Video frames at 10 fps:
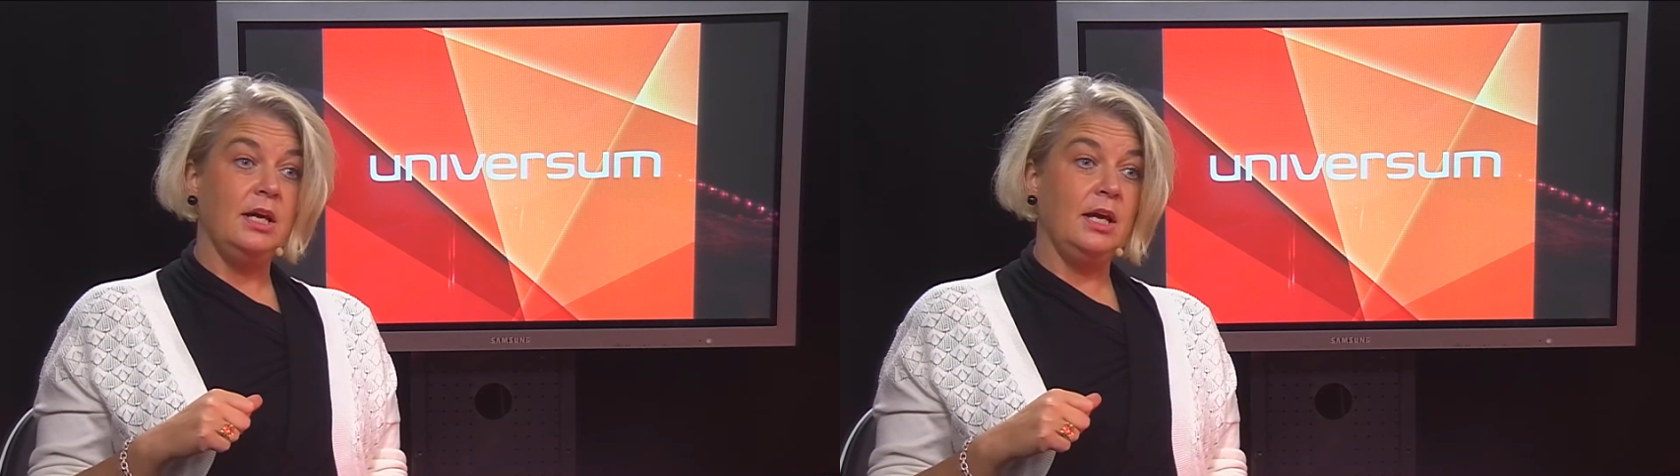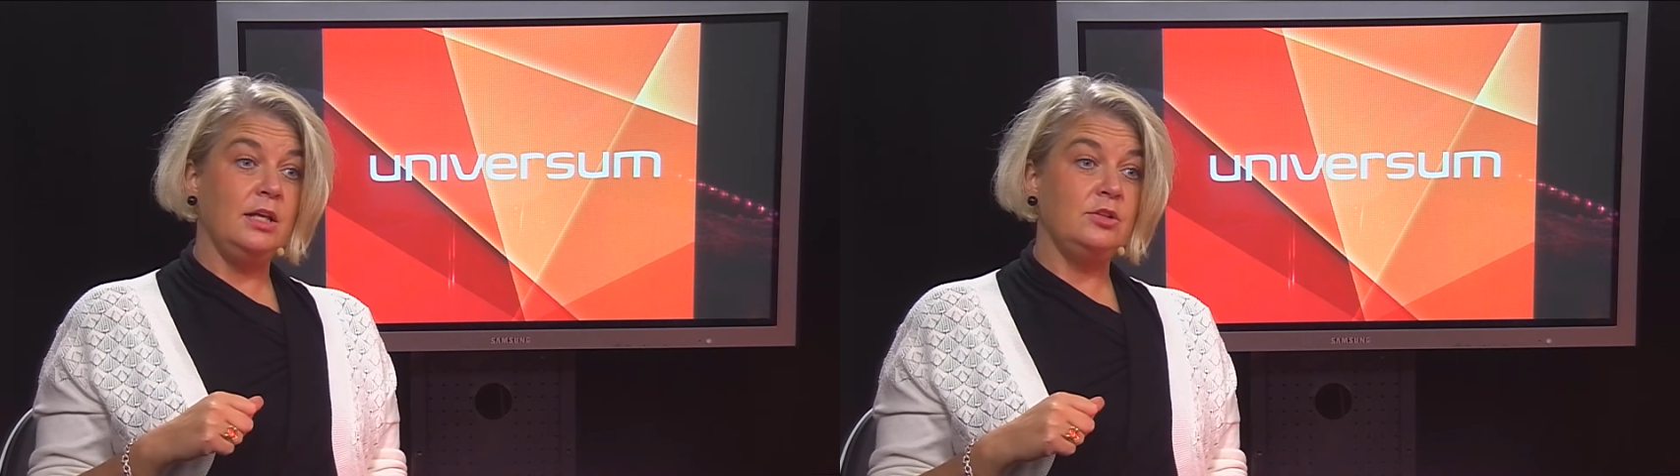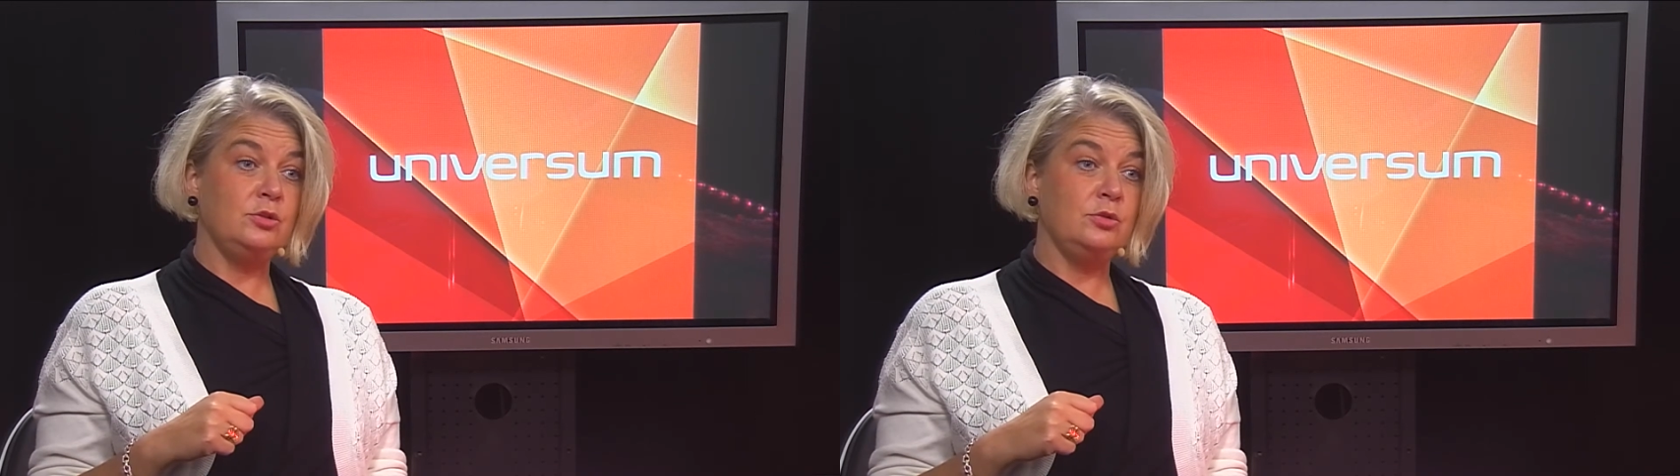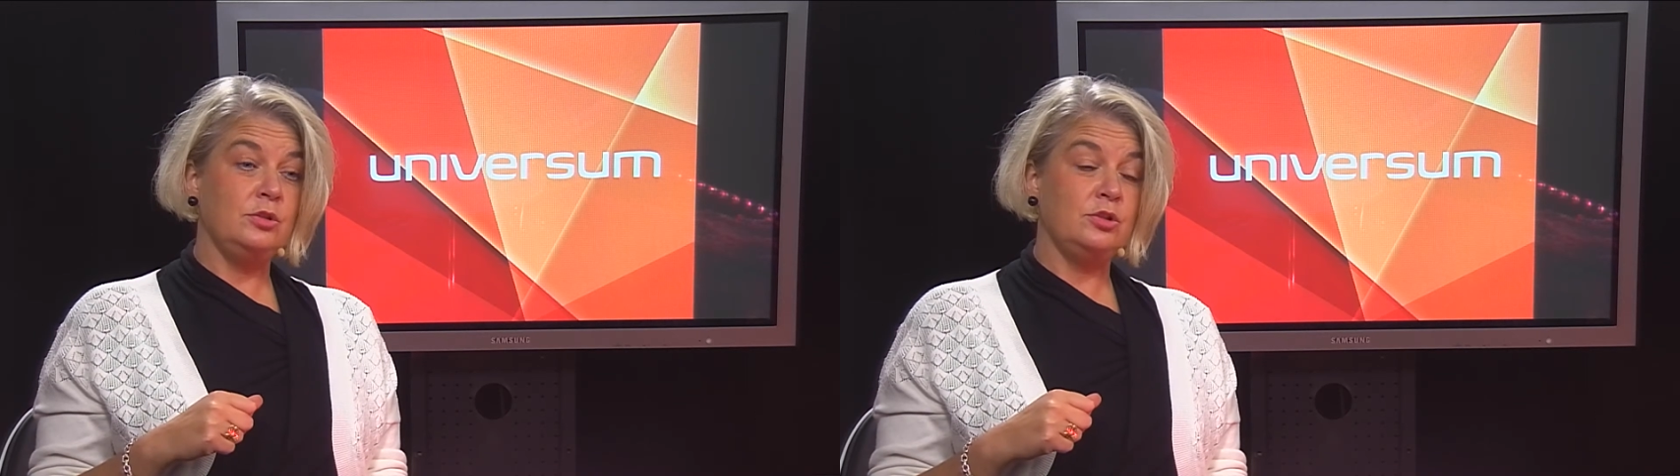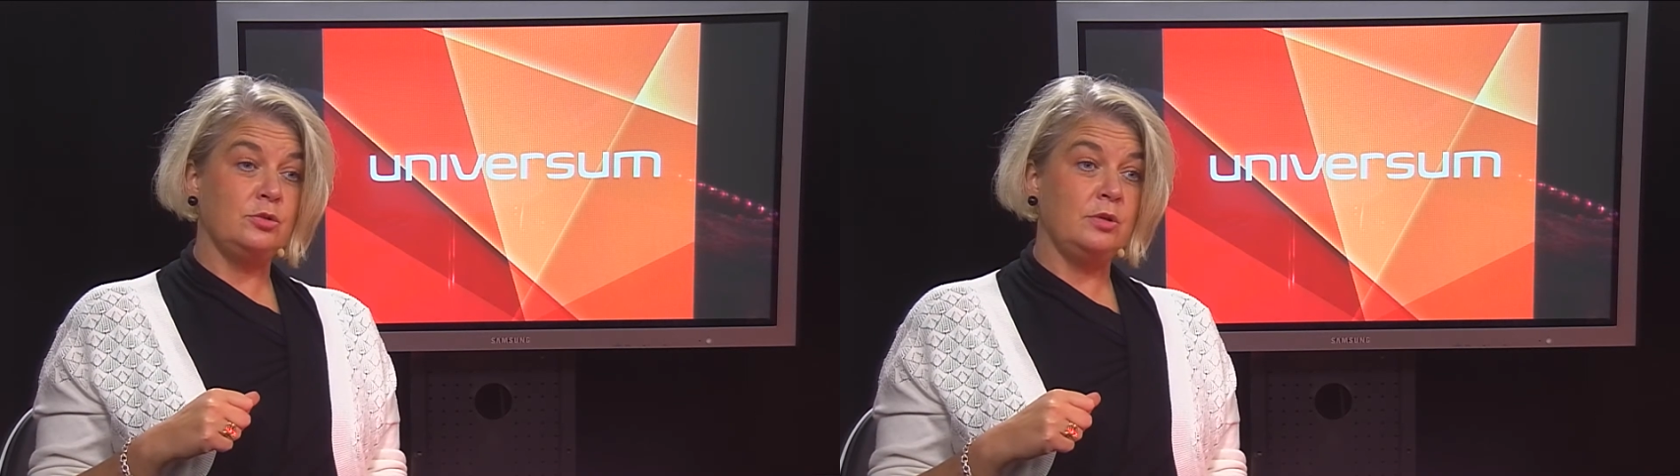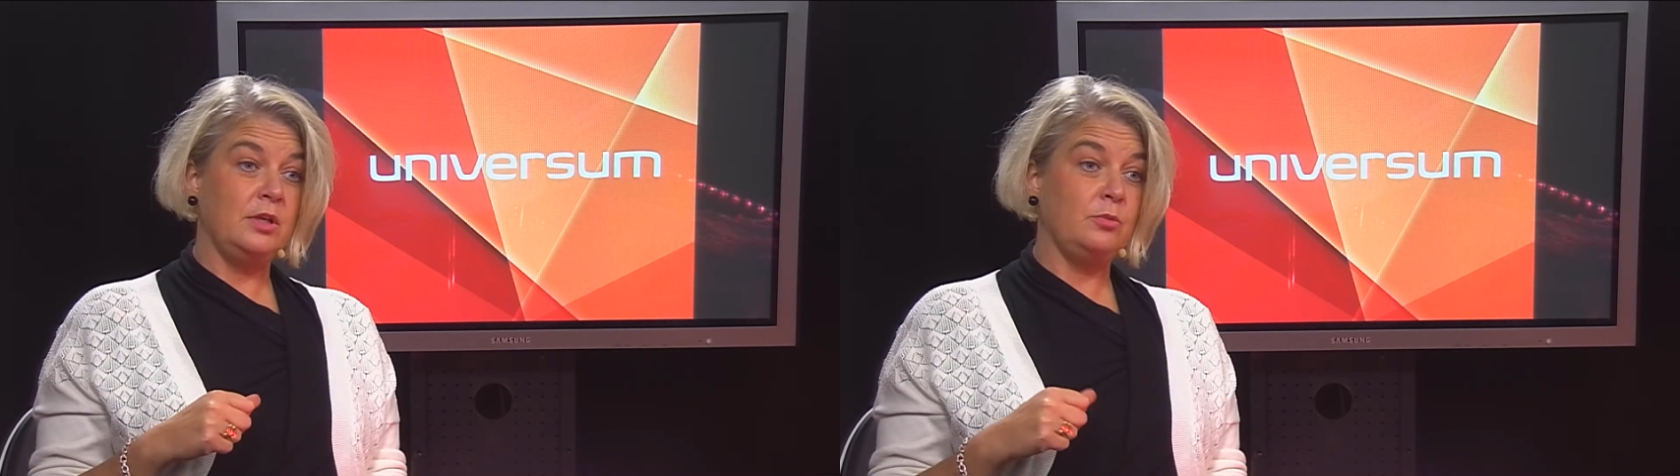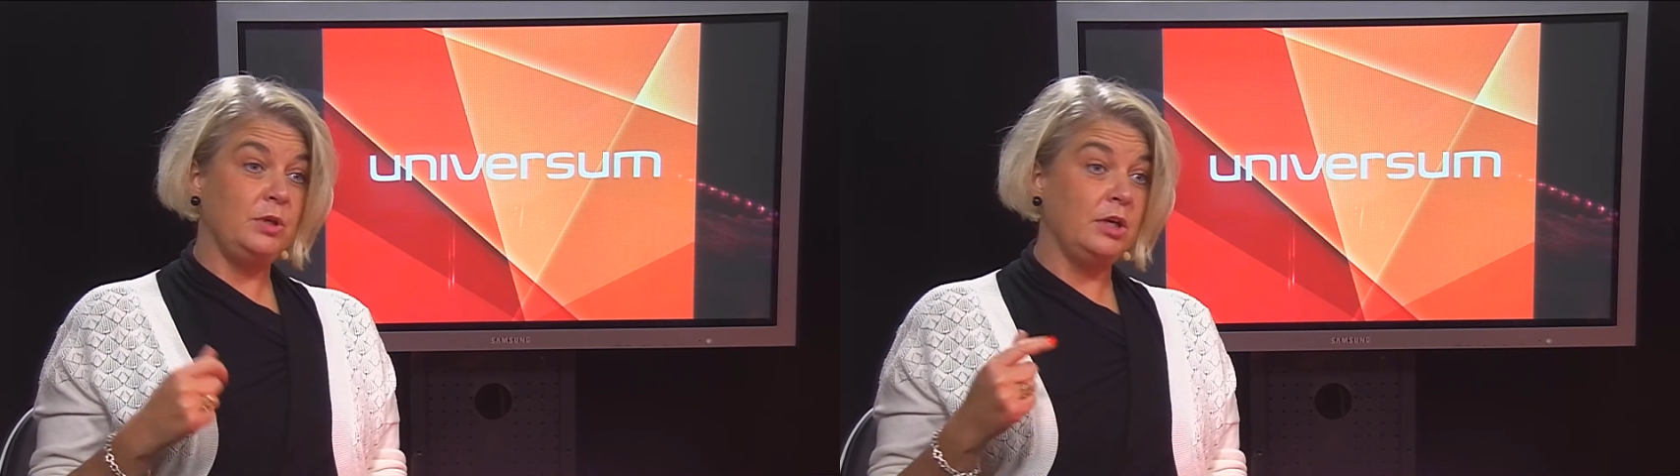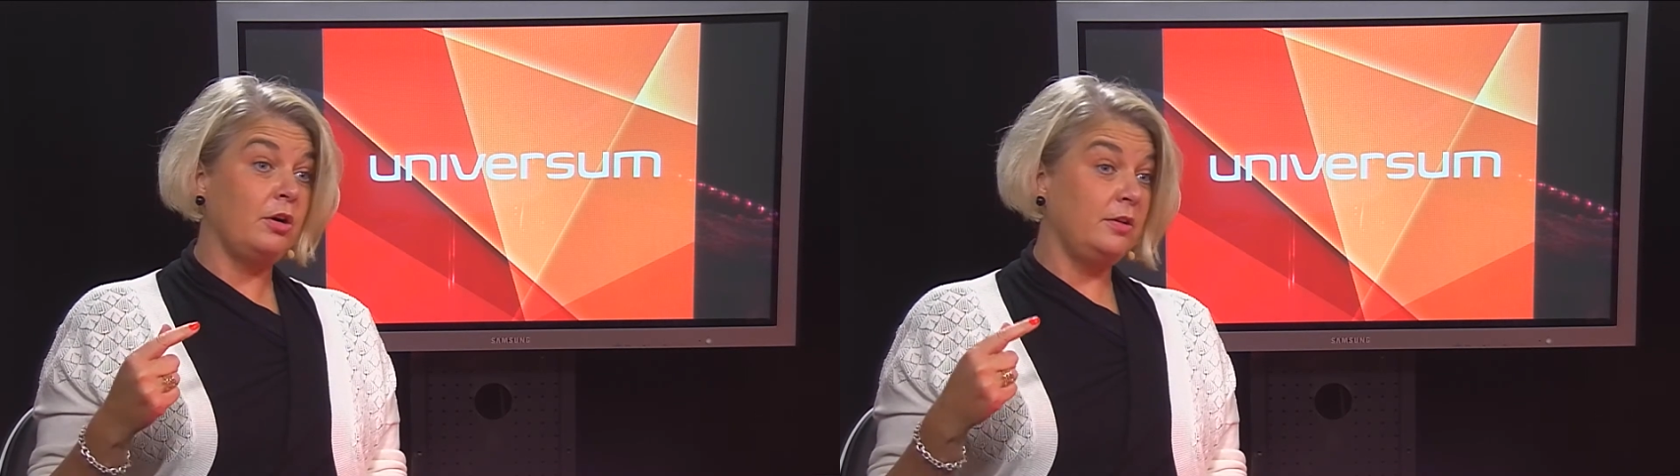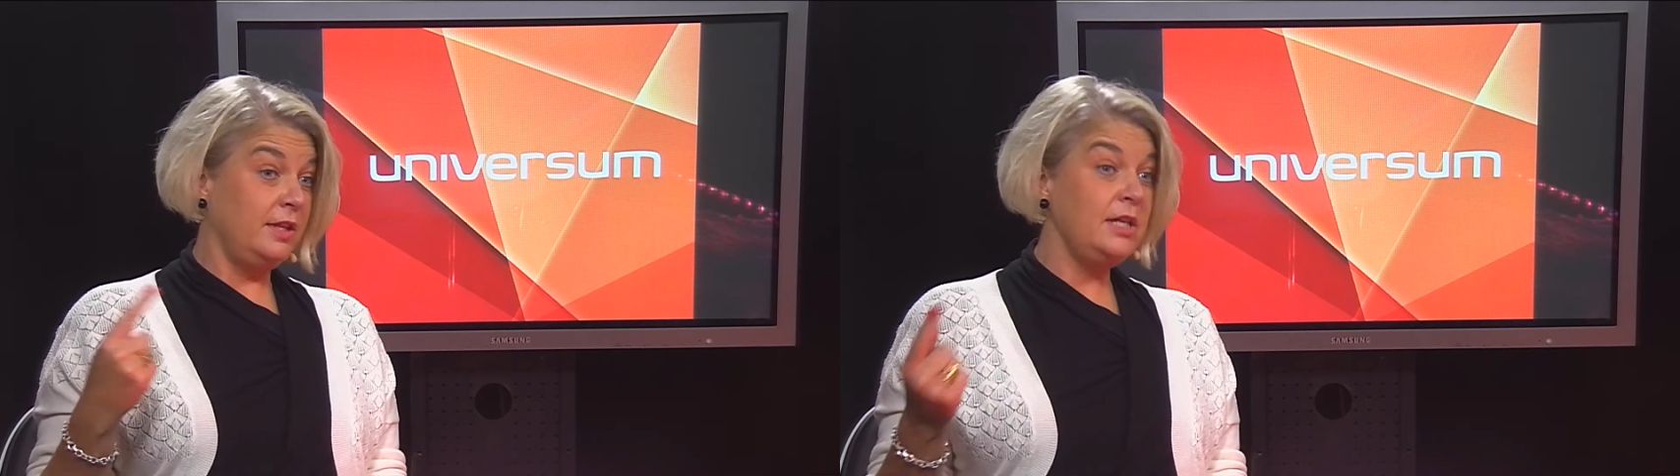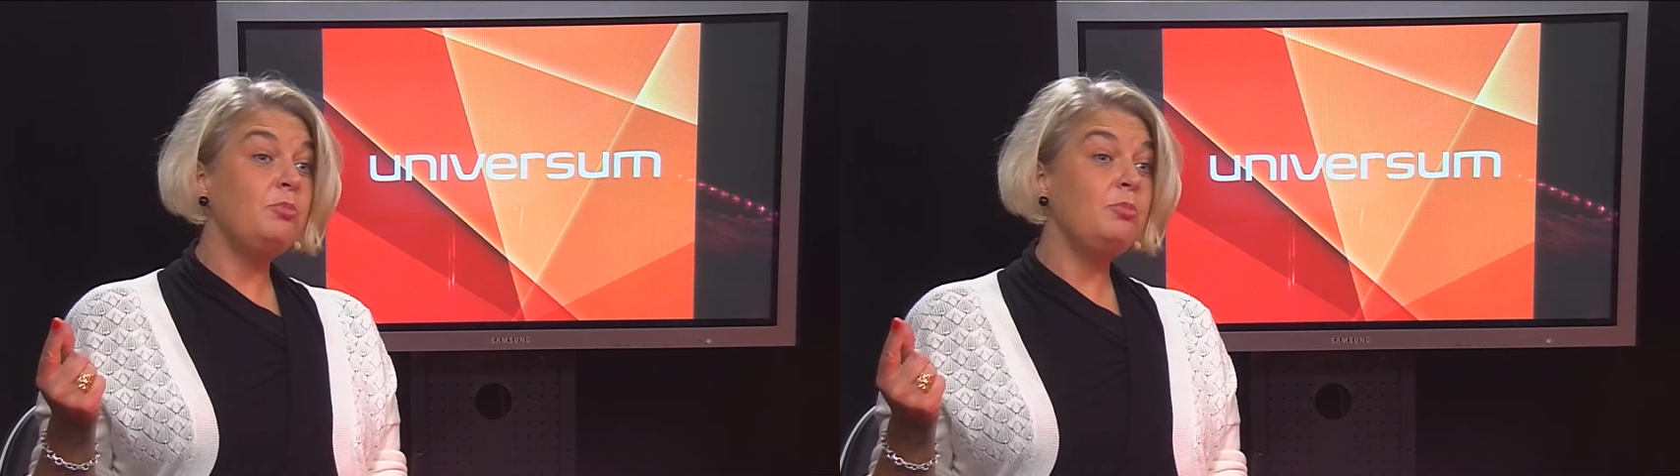and to ensure that we are the